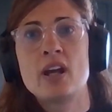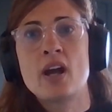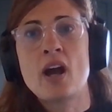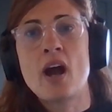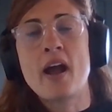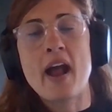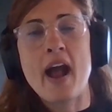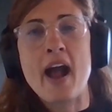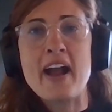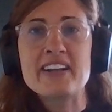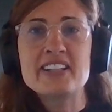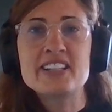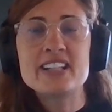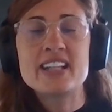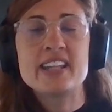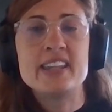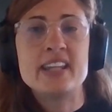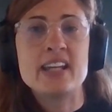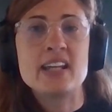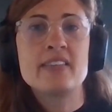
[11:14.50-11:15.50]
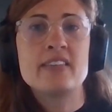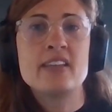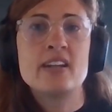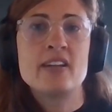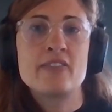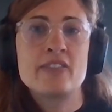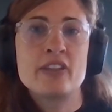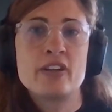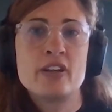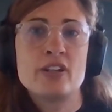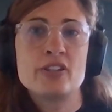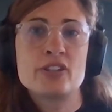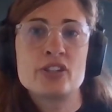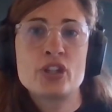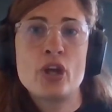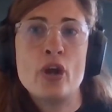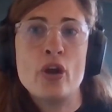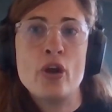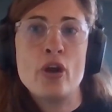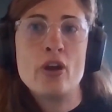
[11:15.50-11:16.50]
I actually think that the
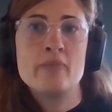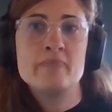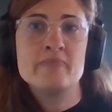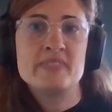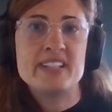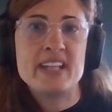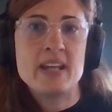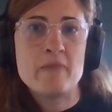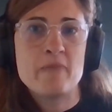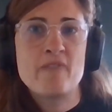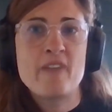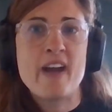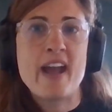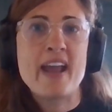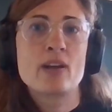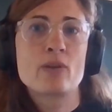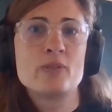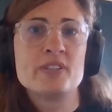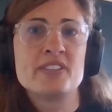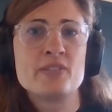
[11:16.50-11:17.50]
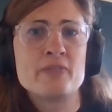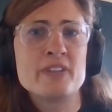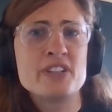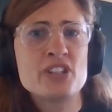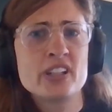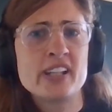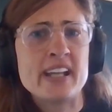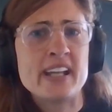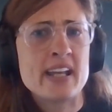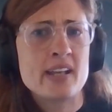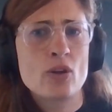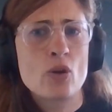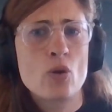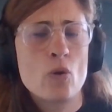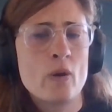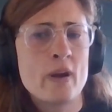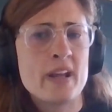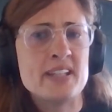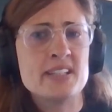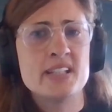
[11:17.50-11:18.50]
term deepfake was originally
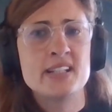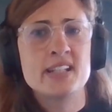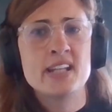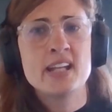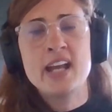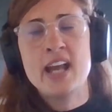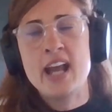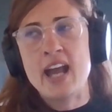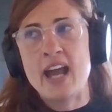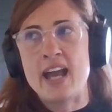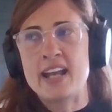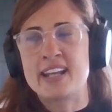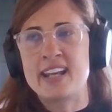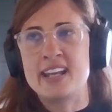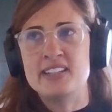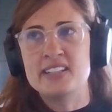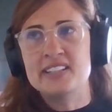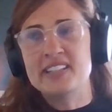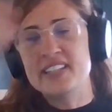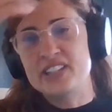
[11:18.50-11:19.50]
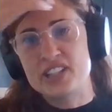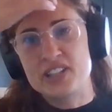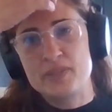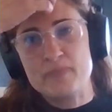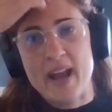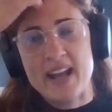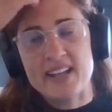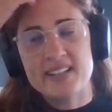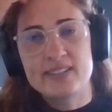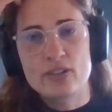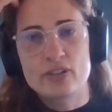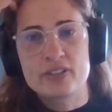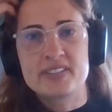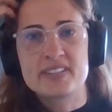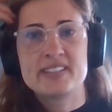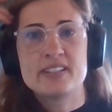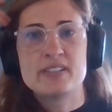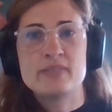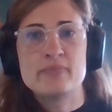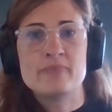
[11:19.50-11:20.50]
coined, and again, this is just based on
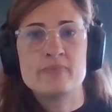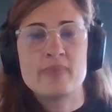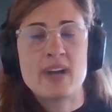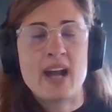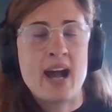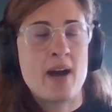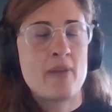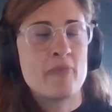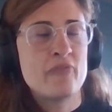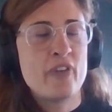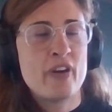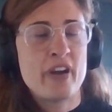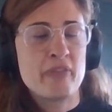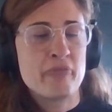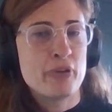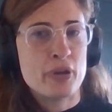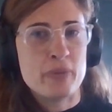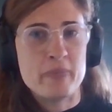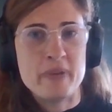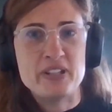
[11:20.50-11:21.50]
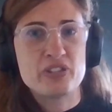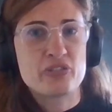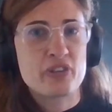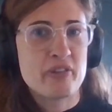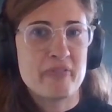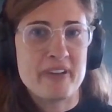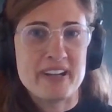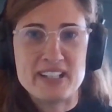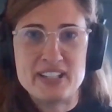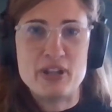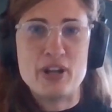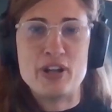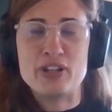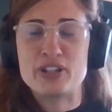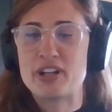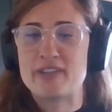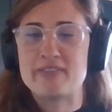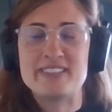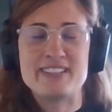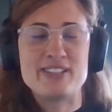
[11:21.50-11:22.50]
some very rudimentary research
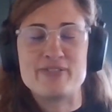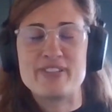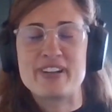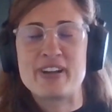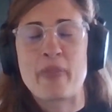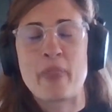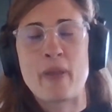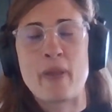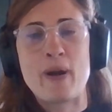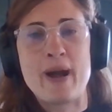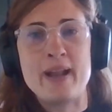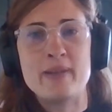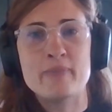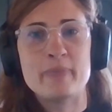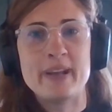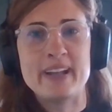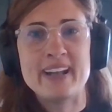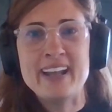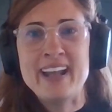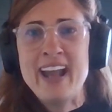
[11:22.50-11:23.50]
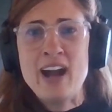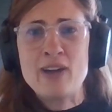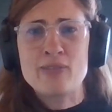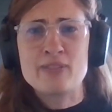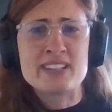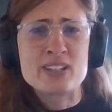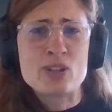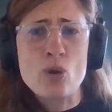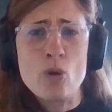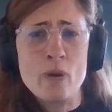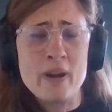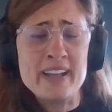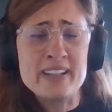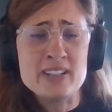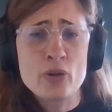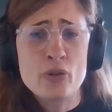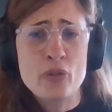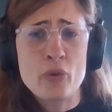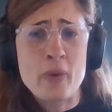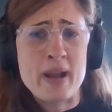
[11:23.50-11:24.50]
I was doing online, but was coined
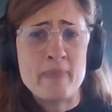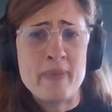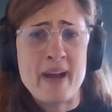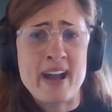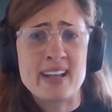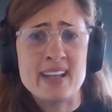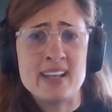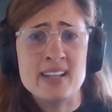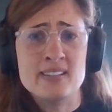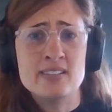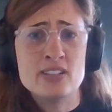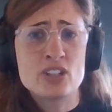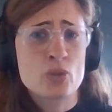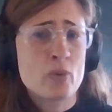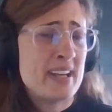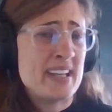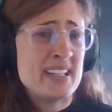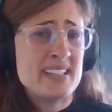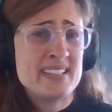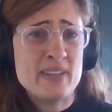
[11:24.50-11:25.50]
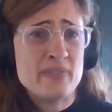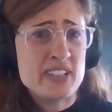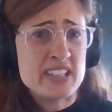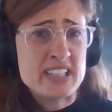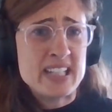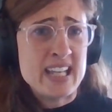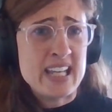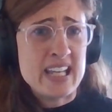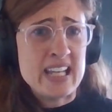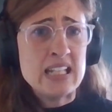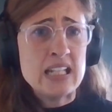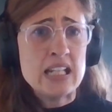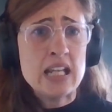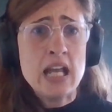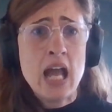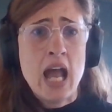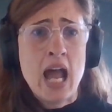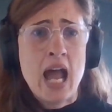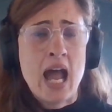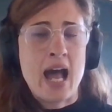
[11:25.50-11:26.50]
all the way back in 2017
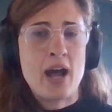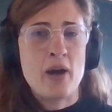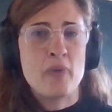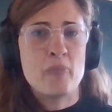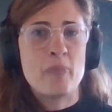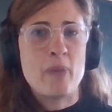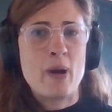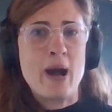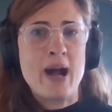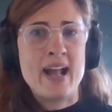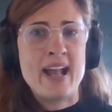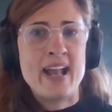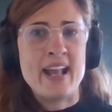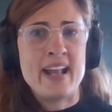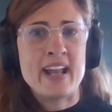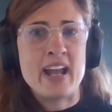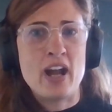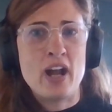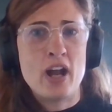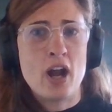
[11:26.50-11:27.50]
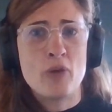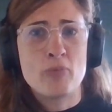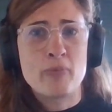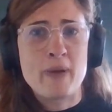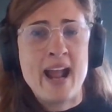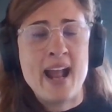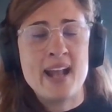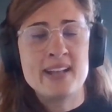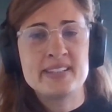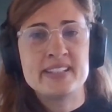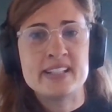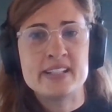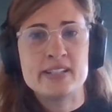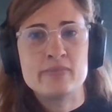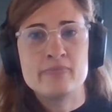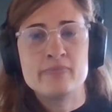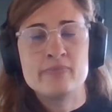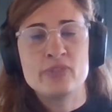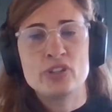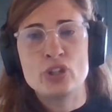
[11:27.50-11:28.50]
by a
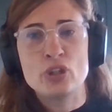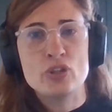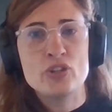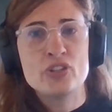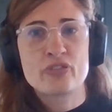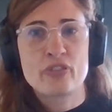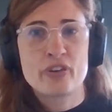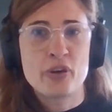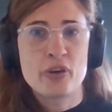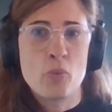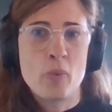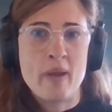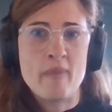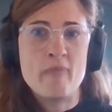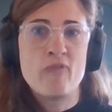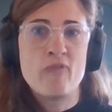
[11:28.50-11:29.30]
random user on a web